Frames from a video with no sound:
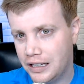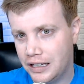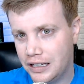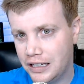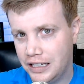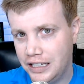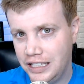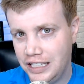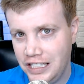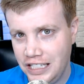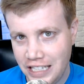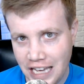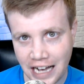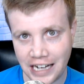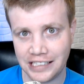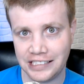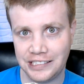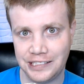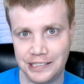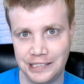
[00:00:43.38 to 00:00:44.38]

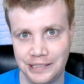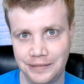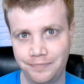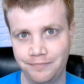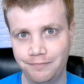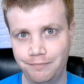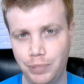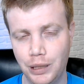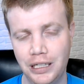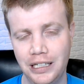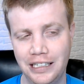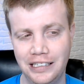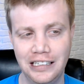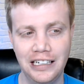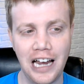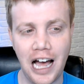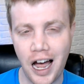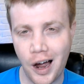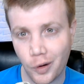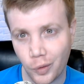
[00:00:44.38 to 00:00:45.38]
yes, but
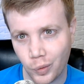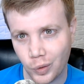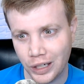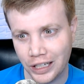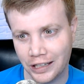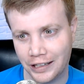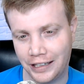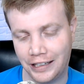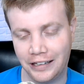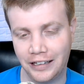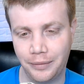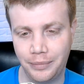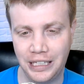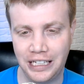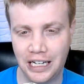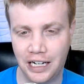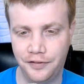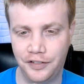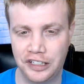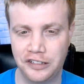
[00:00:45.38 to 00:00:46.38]
not really. Let me
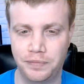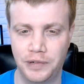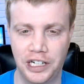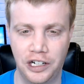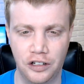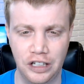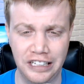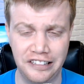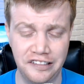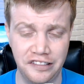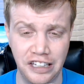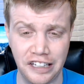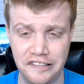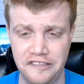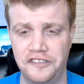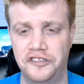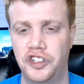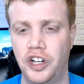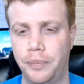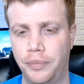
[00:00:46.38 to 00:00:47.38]
kind of explain here. Let's let's
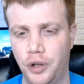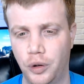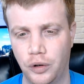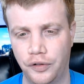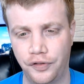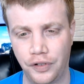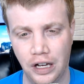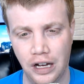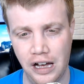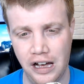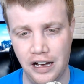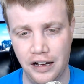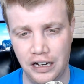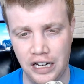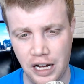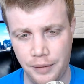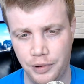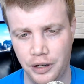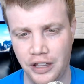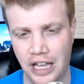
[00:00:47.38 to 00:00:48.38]
just jump through a uh,
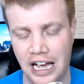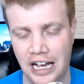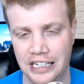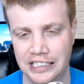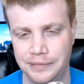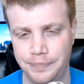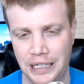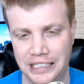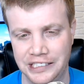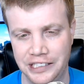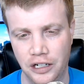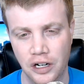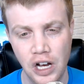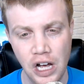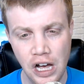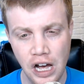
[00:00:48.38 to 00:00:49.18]
couple of the high specs here.